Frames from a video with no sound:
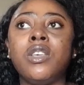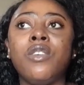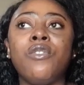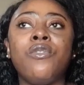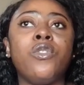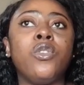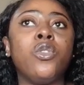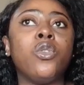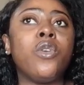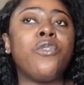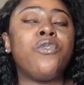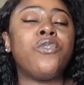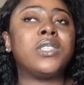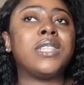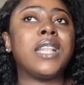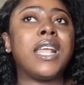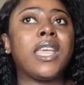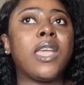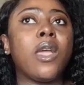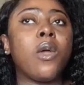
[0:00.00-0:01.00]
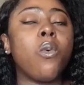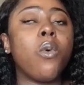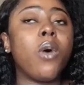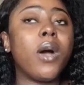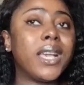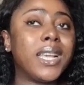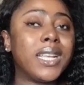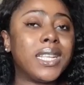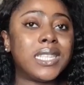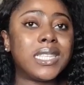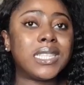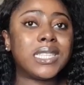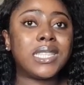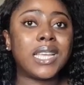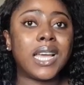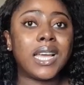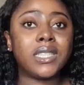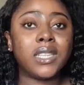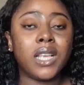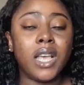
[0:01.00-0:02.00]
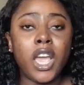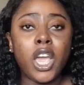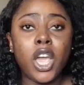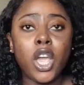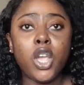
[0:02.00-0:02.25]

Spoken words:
If you know if it's like a walking distance.